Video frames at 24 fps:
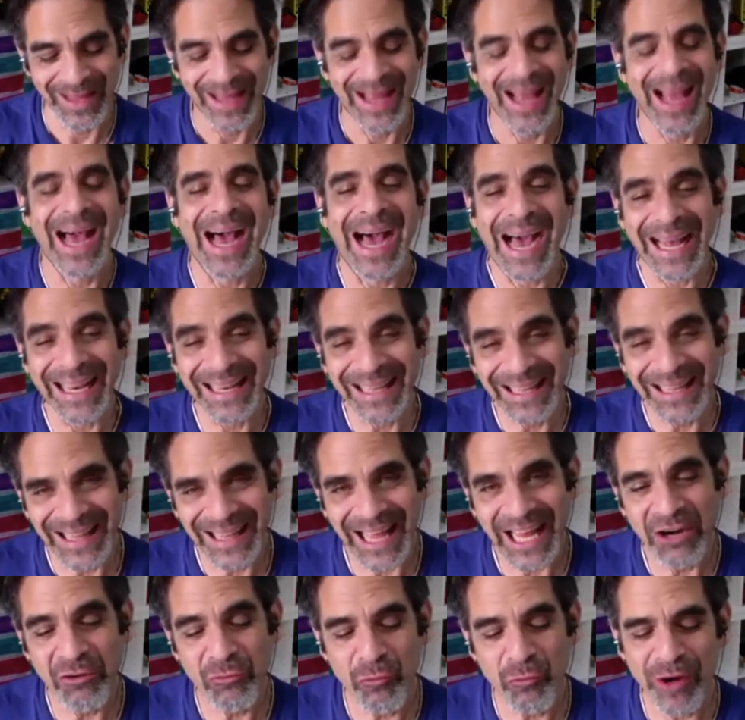and
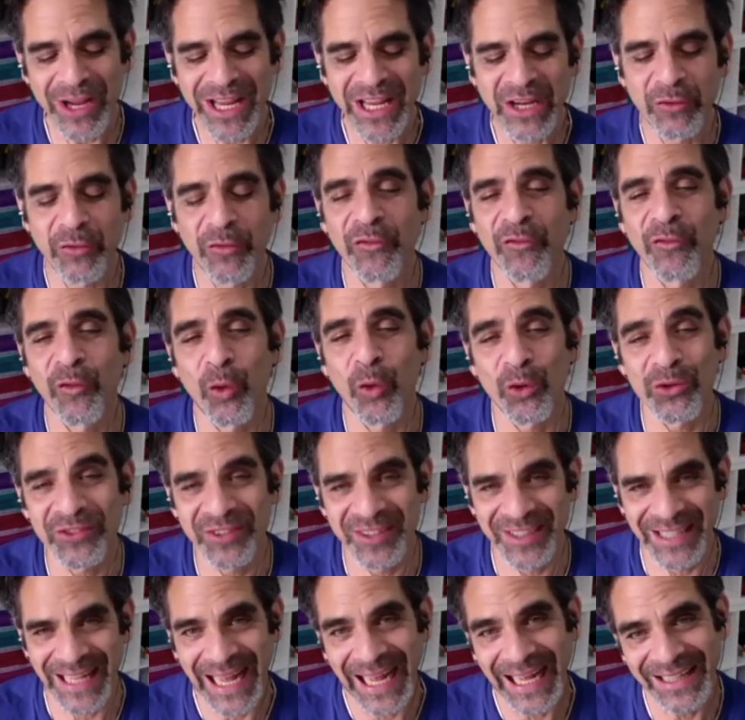then
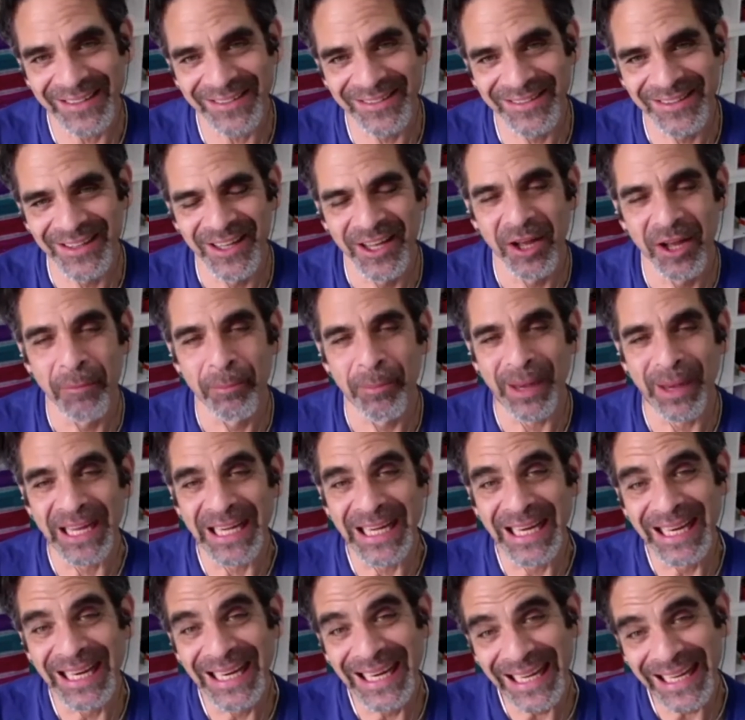reinforced that by
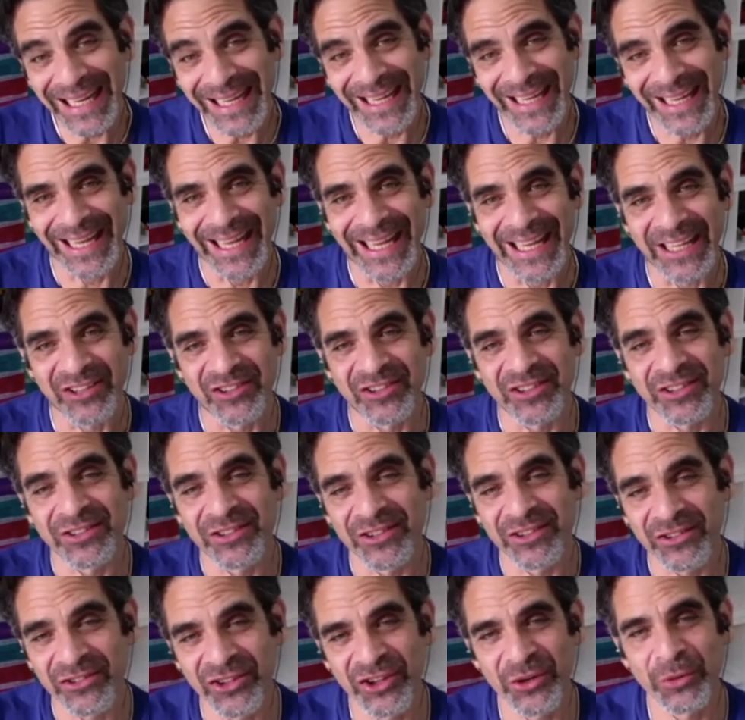linking it to
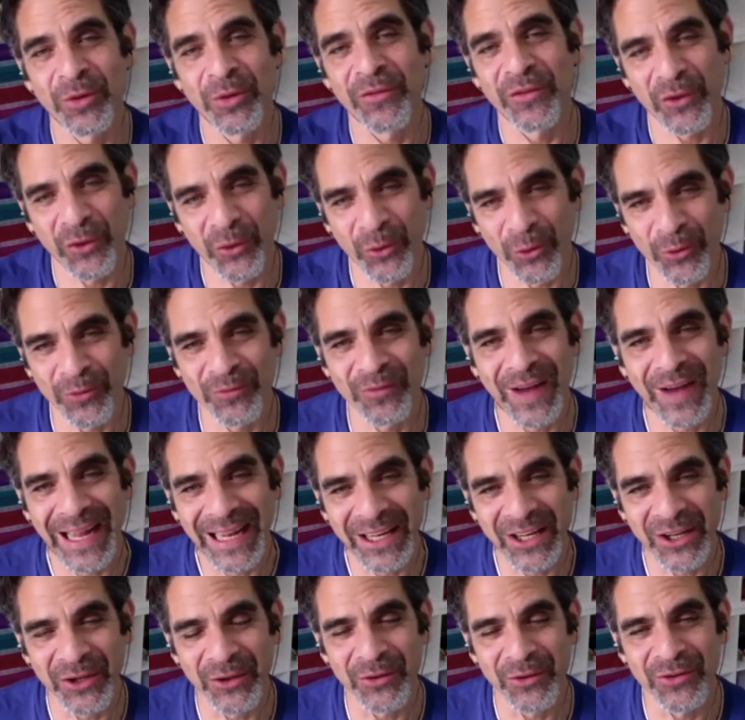two of the core
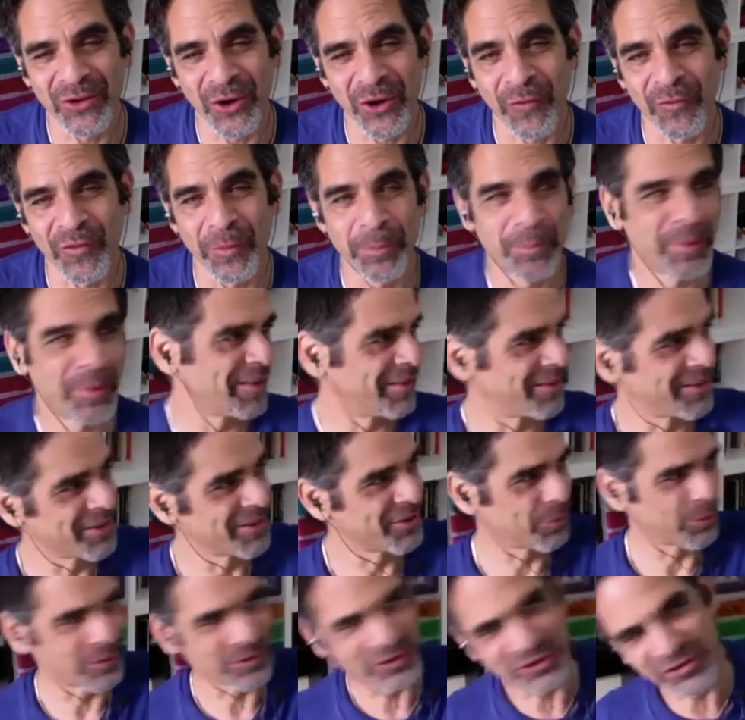values of the
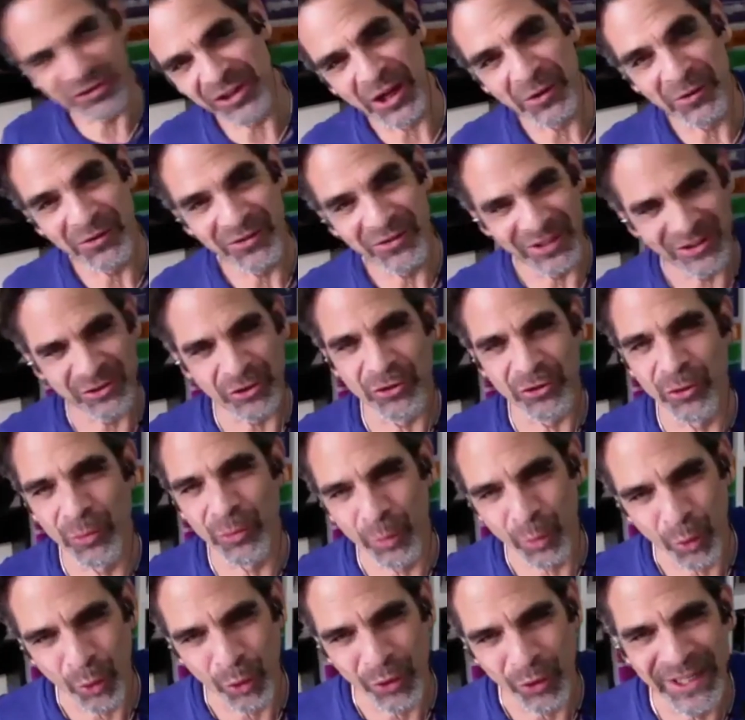business, which, you know, sit on the wall in a